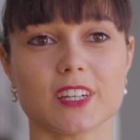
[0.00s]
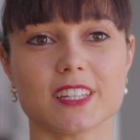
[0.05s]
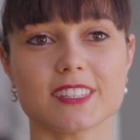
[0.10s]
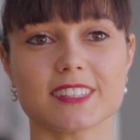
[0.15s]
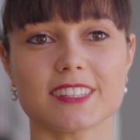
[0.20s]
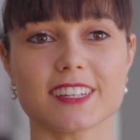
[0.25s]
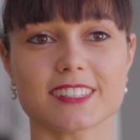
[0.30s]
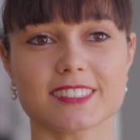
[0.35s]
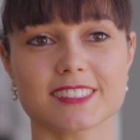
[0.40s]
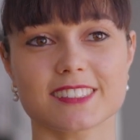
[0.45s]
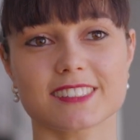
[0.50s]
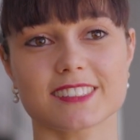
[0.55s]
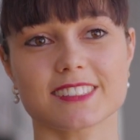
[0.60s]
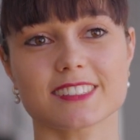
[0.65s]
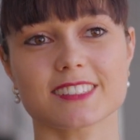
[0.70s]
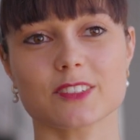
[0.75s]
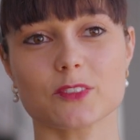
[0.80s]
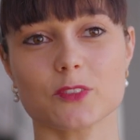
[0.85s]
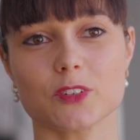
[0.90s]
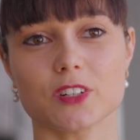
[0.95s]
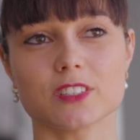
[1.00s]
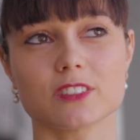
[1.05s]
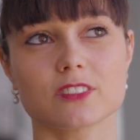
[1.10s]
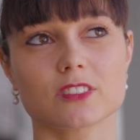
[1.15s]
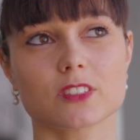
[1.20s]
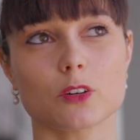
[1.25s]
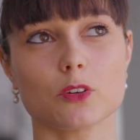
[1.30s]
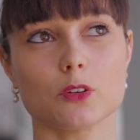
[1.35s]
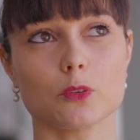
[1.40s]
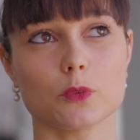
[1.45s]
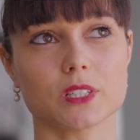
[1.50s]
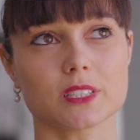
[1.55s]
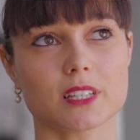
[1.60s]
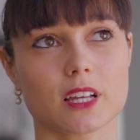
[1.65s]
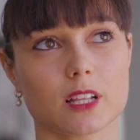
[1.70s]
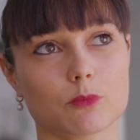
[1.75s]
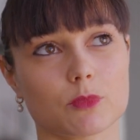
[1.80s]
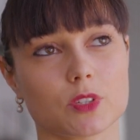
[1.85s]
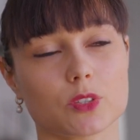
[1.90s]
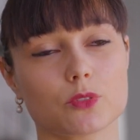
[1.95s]
and that's what always
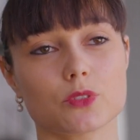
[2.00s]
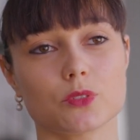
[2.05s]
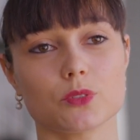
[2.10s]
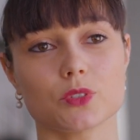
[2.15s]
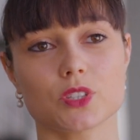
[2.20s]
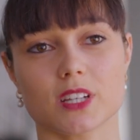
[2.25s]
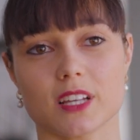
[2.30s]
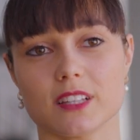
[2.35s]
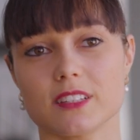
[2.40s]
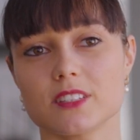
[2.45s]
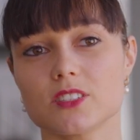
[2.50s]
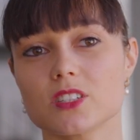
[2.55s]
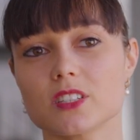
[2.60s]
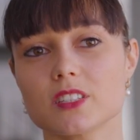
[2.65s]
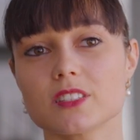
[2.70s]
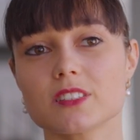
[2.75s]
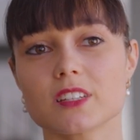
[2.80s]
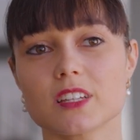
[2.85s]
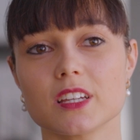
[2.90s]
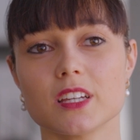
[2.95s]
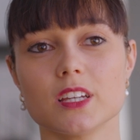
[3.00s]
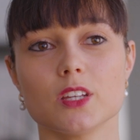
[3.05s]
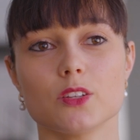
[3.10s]
helped me through challenges,